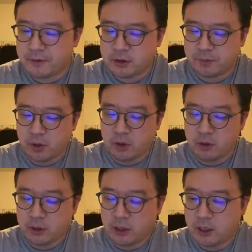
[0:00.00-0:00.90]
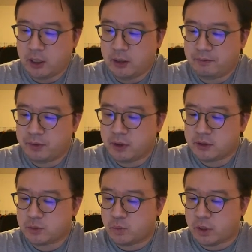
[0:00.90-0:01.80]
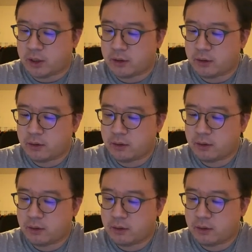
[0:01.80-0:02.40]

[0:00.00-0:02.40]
first of all, k plus 1